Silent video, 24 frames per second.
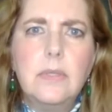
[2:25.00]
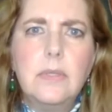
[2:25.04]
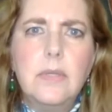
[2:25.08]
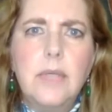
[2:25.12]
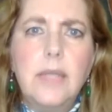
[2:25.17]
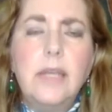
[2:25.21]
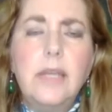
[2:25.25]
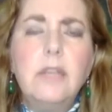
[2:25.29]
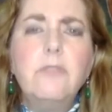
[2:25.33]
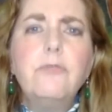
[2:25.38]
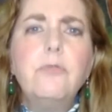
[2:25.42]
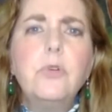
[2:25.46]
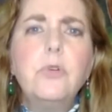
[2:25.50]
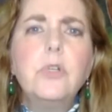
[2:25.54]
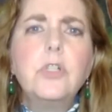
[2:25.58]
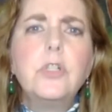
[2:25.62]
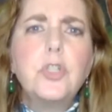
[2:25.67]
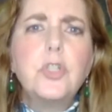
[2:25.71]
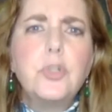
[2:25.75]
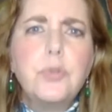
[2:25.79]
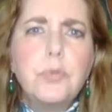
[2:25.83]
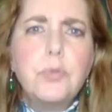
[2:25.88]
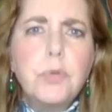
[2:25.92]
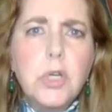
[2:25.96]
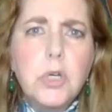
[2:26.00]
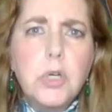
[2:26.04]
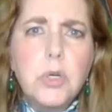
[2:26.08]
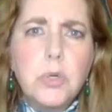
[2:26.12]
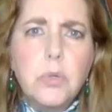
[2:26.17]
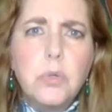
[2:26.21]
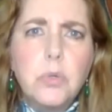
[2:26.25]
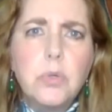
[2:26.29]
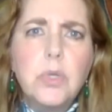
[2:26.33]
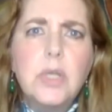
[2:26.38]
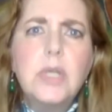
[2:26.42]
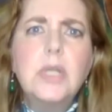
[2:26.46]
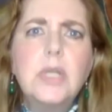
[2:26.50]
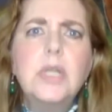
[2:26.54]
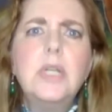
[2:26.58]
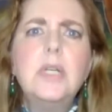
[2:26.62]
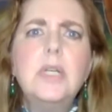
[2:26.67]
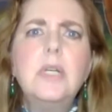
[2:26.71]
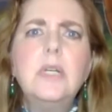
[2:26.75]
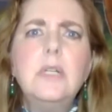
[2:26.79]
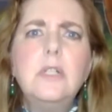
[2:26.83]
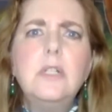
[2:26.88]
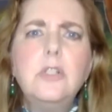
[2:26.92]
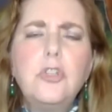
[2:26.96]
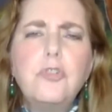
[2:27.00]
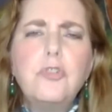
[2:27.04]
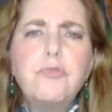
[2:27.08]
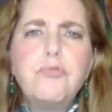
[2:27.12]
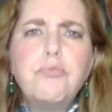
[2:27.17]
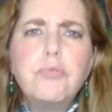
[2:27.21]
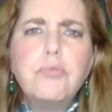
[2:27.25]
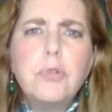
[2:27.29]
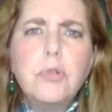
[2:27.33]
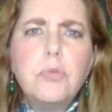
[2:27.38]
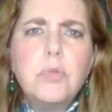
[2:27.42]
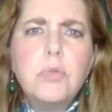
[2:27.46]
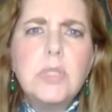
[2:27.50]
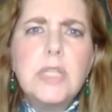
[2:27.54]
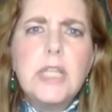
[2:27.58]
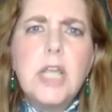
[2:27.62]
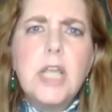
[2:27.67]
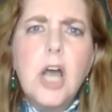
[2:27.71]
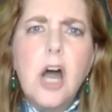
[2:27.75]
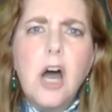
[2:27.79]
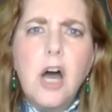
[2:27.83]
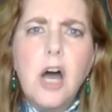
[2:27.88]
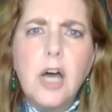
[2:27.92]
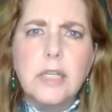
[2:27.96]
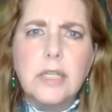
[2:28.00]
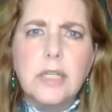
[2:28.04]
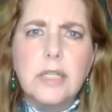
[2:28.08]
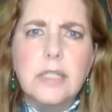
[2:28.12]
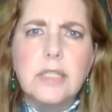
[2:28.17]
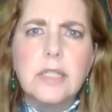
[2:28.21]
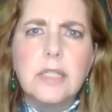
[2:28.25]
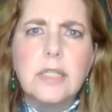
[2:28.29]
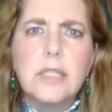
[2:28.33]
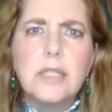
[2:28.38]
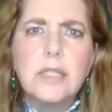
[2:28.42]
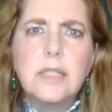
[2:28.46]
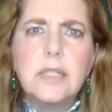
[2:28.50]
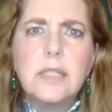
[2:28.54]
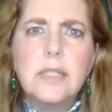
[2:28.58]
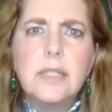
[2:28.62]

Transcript: And if we're truly honest,